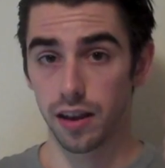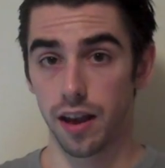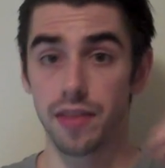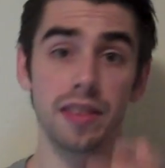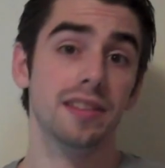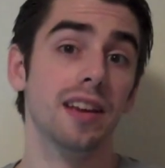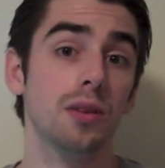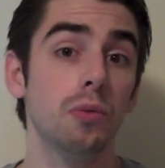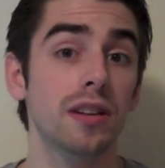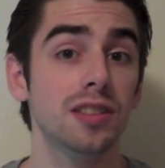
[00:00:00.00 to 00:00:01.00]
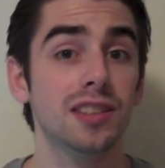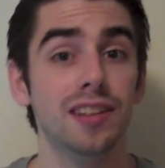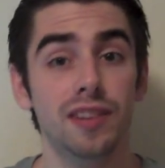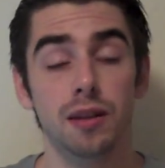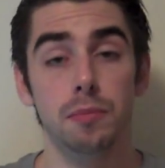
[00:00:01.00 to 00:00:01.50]
And then the sixth one is just
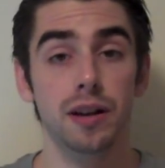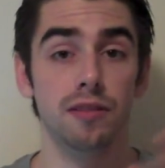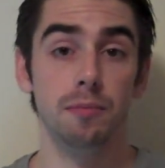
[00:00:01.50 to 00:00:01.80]
giving a bit of a